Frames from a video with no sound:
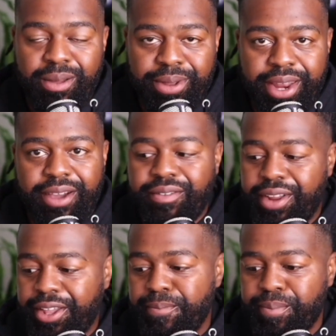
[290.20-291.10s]
coming out,
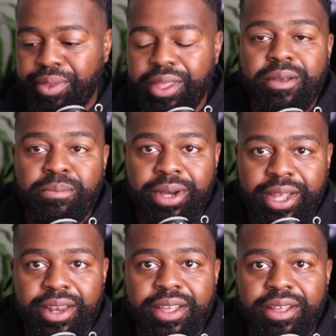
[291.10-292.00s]
right?
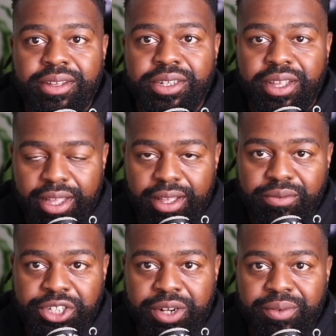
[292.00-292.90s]
But
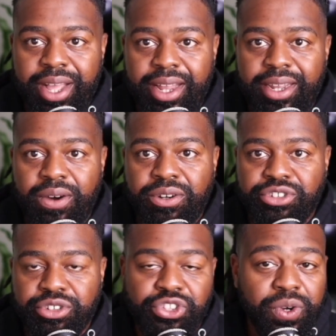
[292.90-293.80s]
Jerry Heller
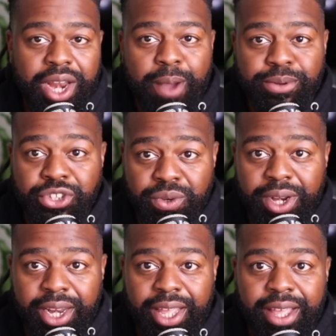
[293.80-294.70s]
also saw an
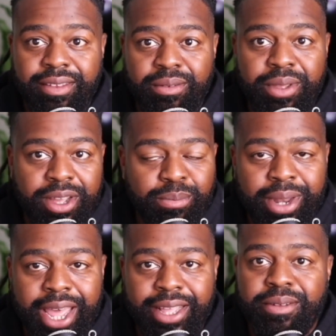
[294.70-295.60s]
opportunity in some young
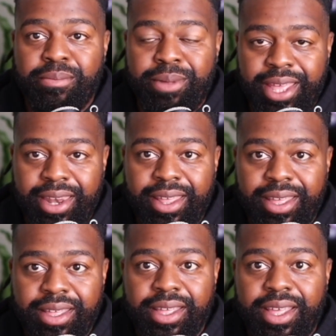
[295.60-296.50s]
black men
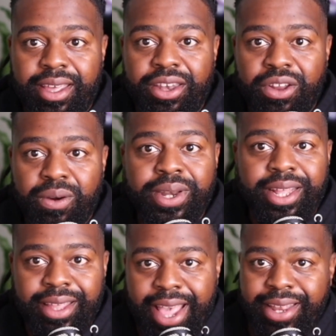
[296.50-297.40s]
and knowing
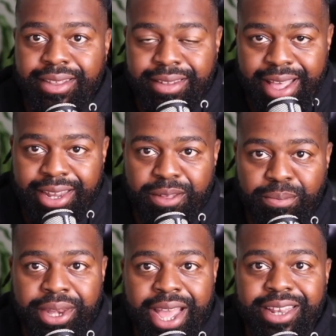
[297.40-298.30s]
that they had the talent
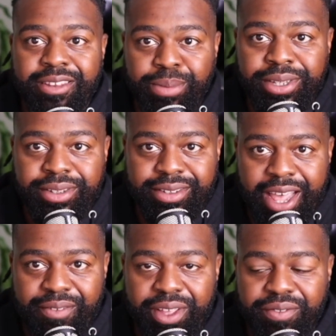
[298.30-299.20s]
but not the business
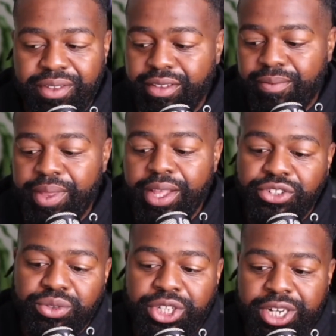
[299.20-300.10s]
savvy of this.
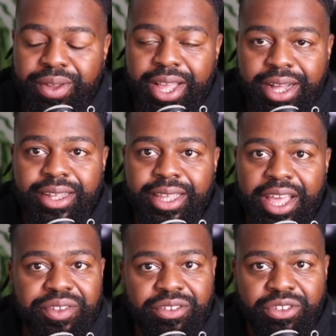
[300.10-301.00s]
So Jerry Heller
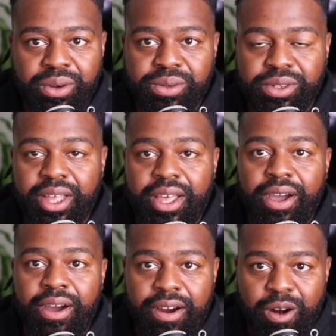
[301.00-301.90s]
gave these dudes
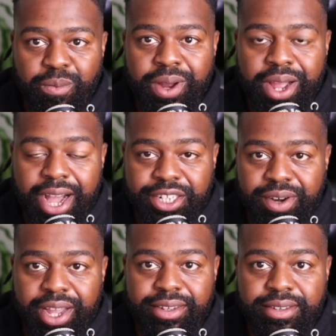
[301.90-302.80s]
horrible
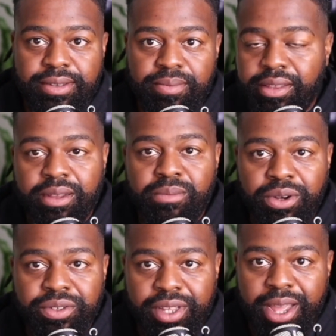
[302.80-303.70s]
contracts, took
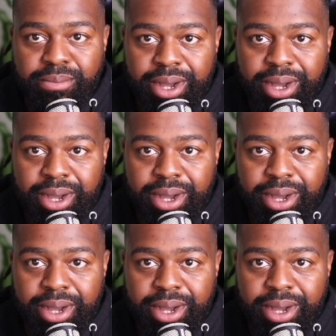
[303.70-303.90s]
most of their